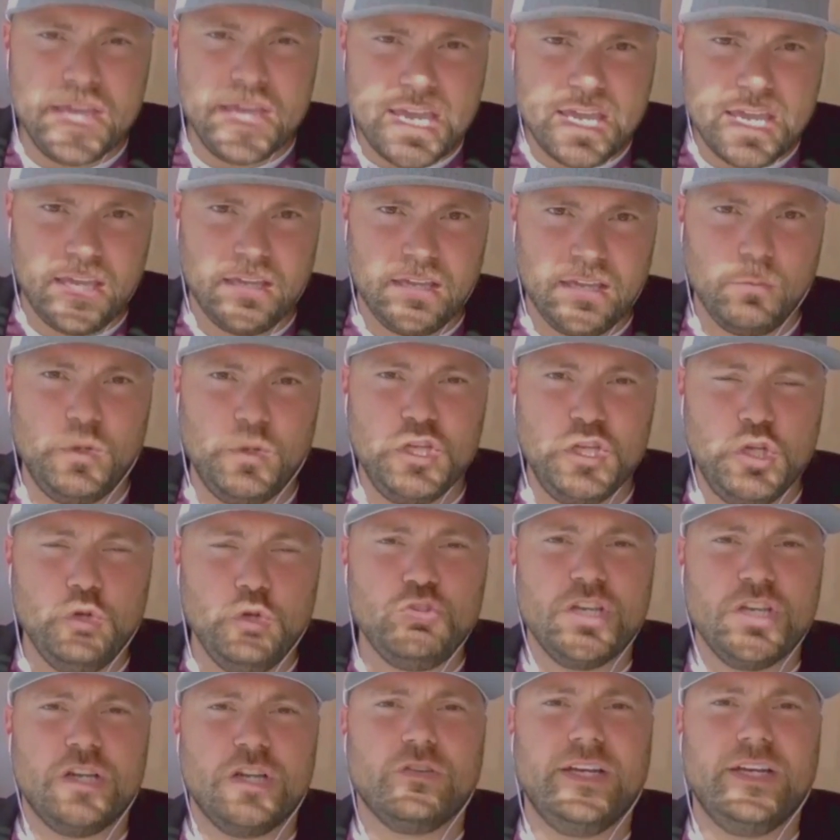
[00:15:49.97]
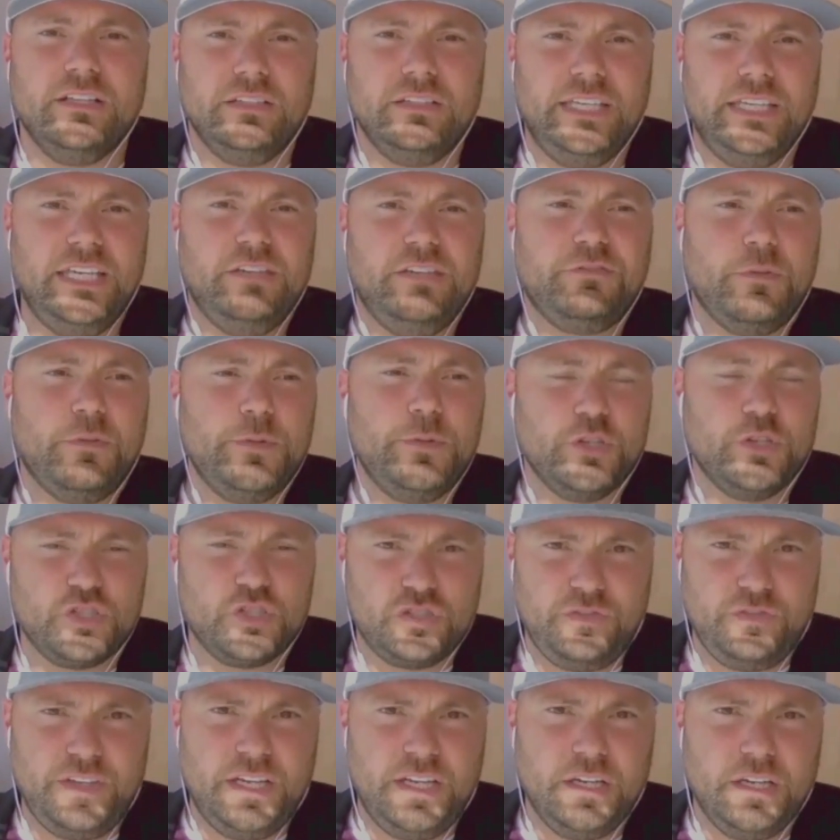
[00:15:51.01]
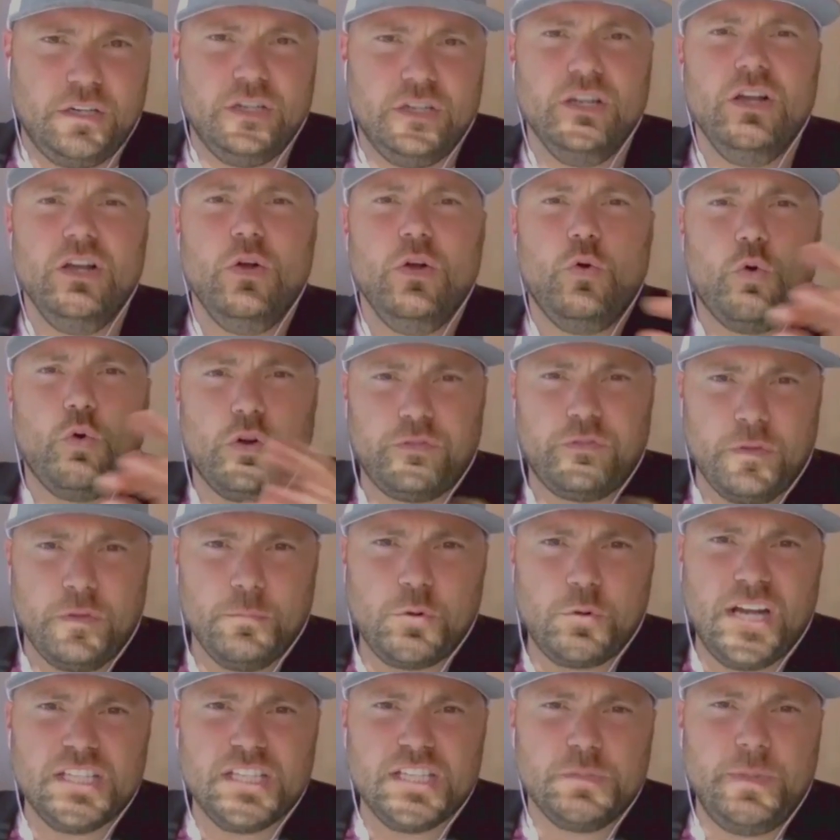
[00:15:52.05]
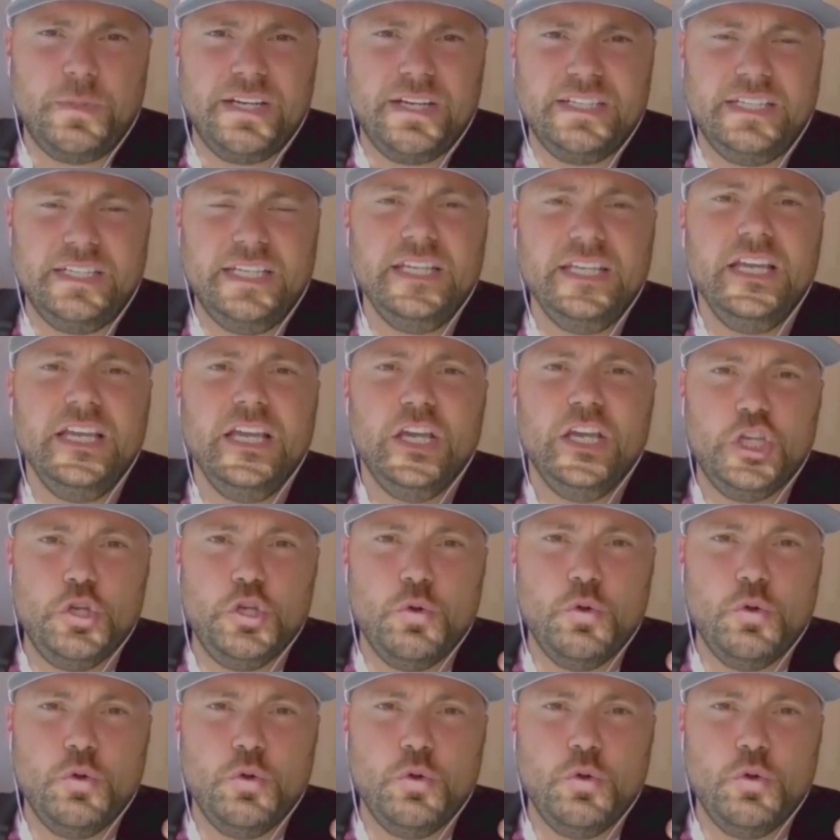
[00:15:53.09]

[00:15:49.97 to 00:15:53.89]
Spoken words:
being when you generate a lead from your sphere or from prospecting,